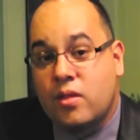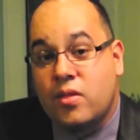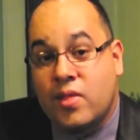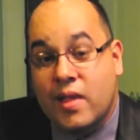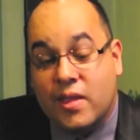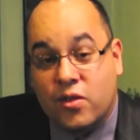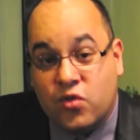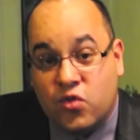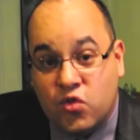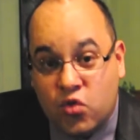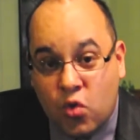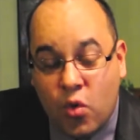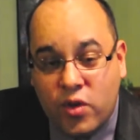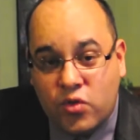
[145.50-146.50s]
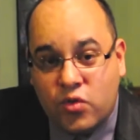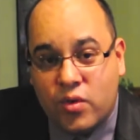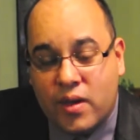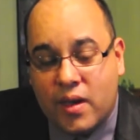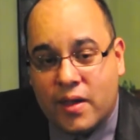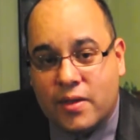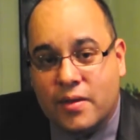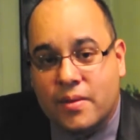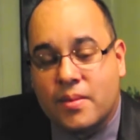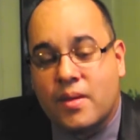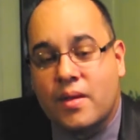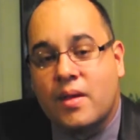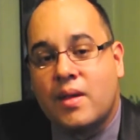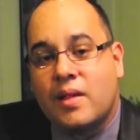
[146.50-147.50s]
Let us join together,
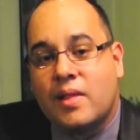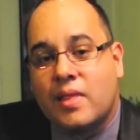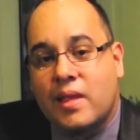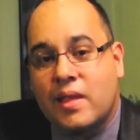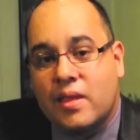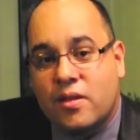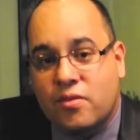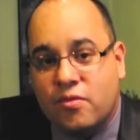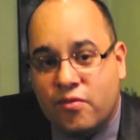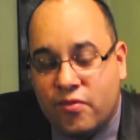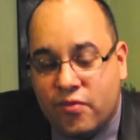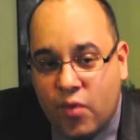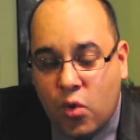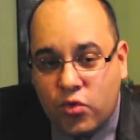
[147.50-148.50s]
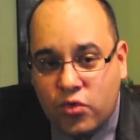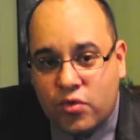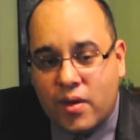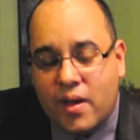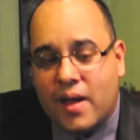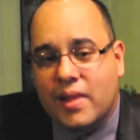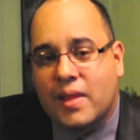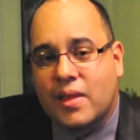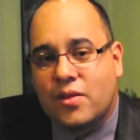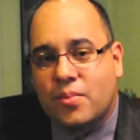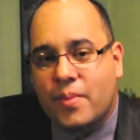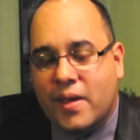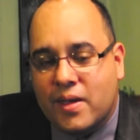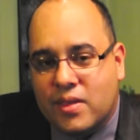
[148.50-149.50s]
let us vote, and let us
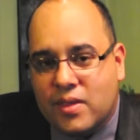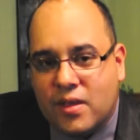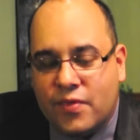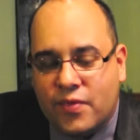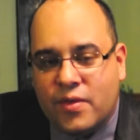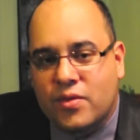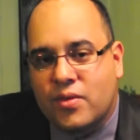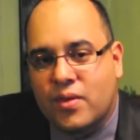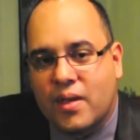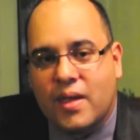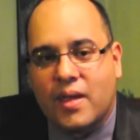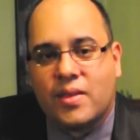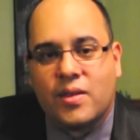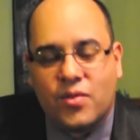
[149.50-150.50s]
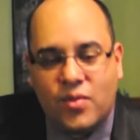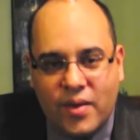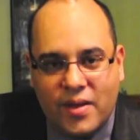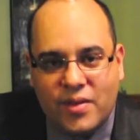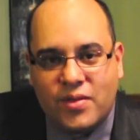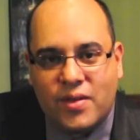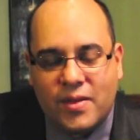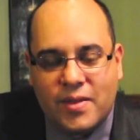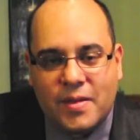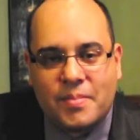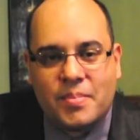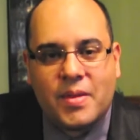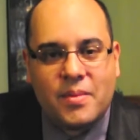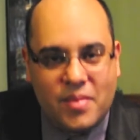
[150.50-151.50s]
make a difference in this great city.
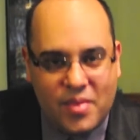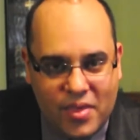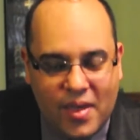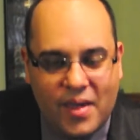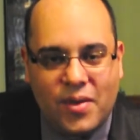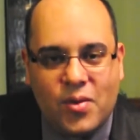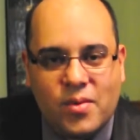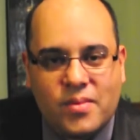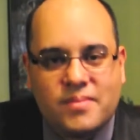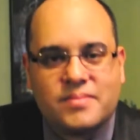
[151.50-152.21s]
Thank you.